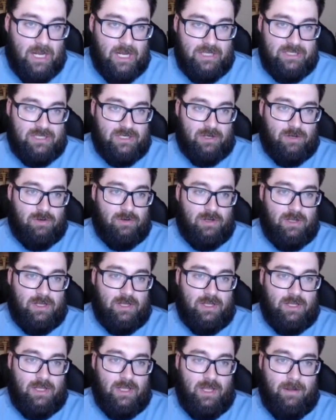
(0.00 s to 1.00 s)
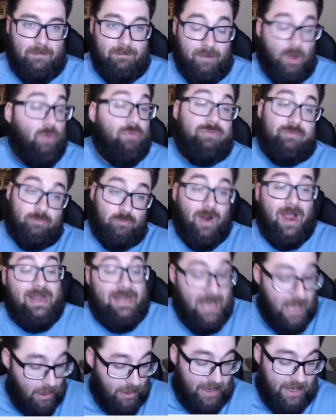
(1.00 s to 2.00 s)
you know, both
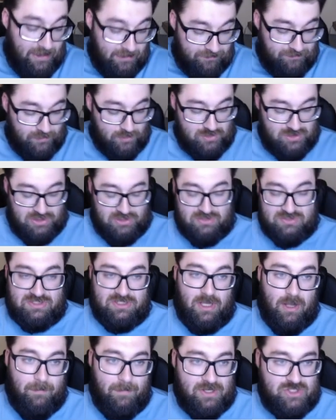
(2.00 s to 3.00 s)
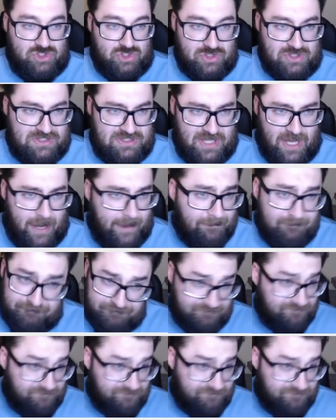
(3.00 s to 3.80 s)
right now and in future years to come, I should say.